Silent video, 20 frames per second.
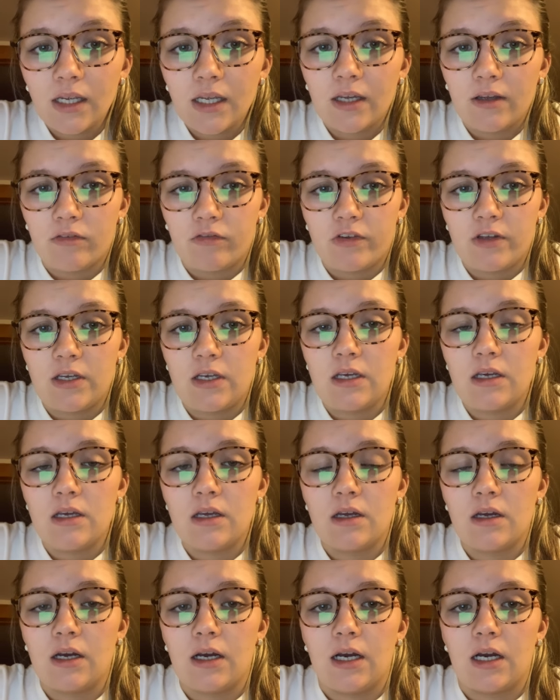if
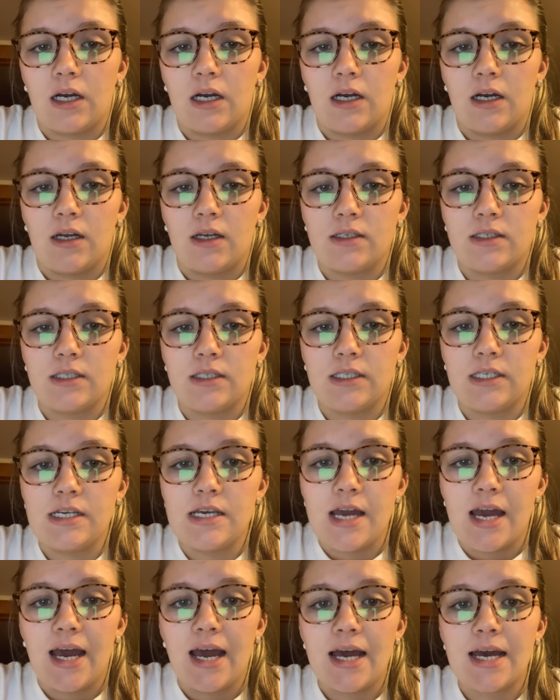he, uh, since
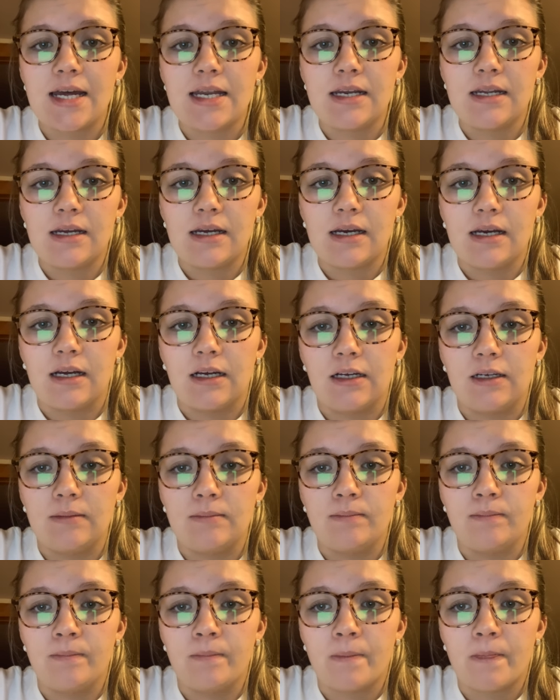he had
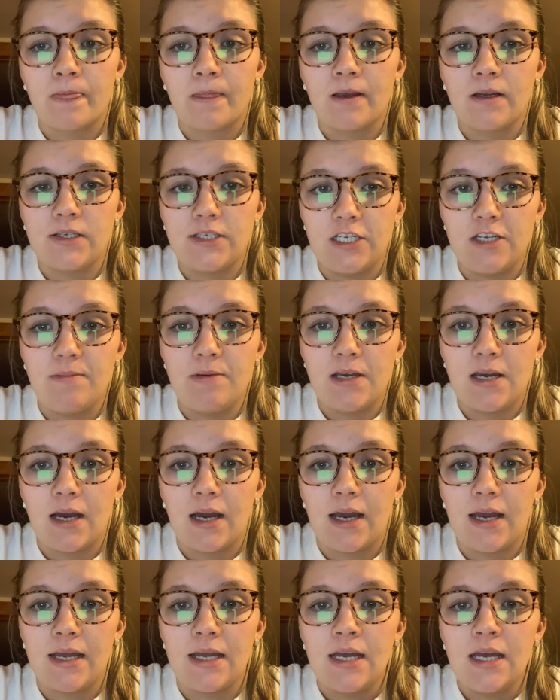um,
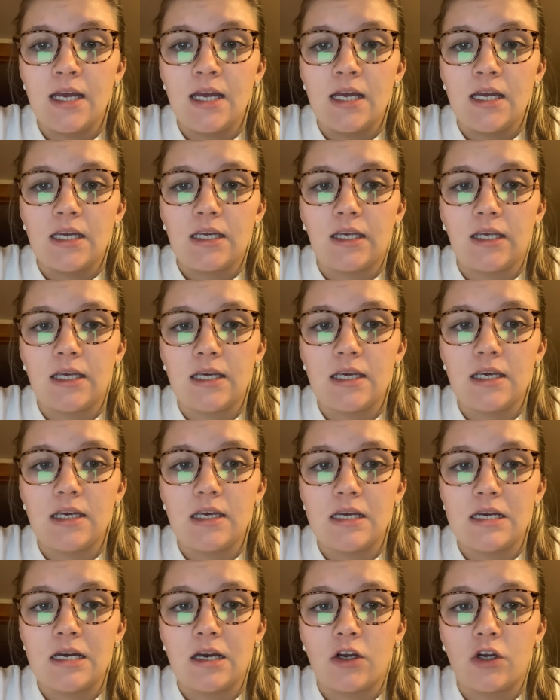TBI,
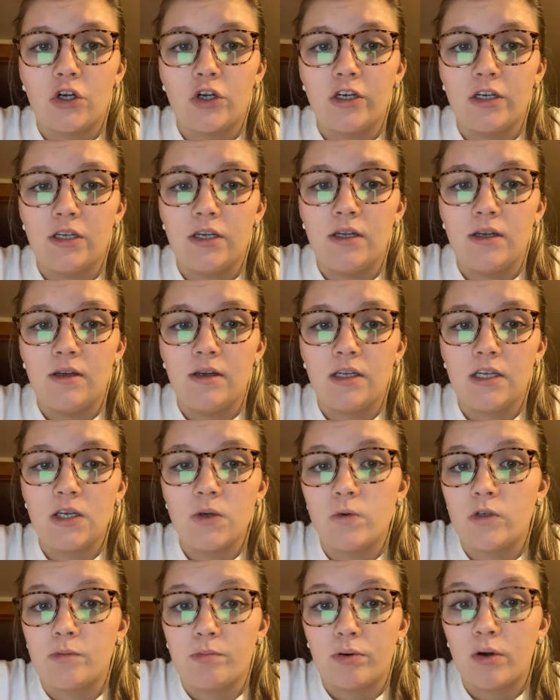he could,
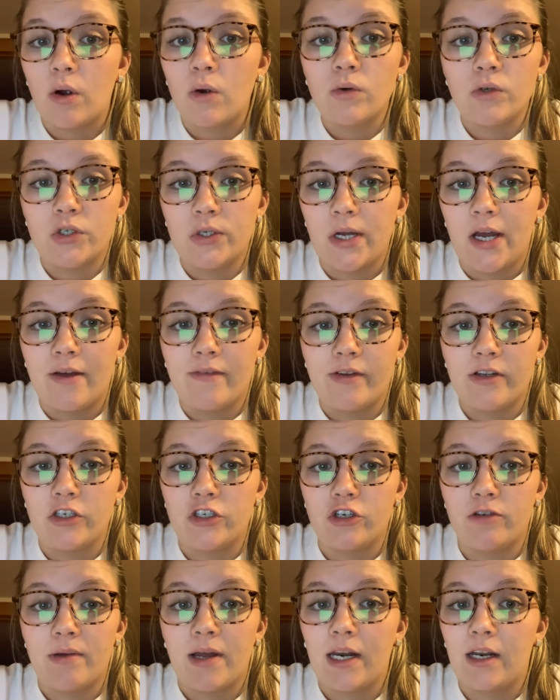he was prone to having
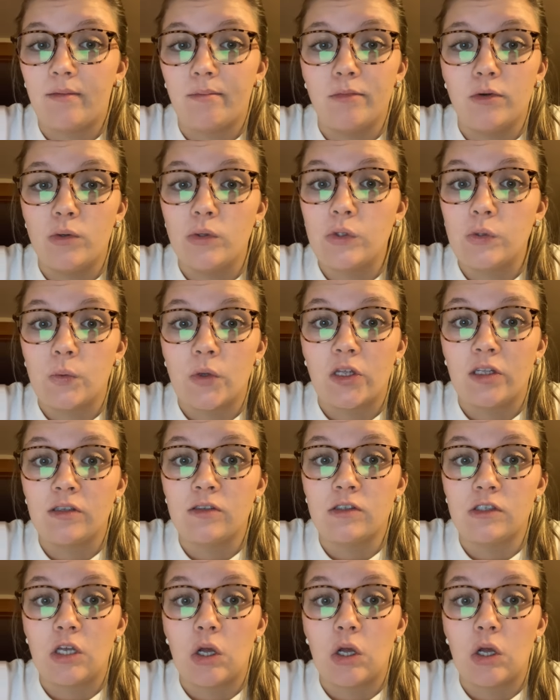traumatic mood swings.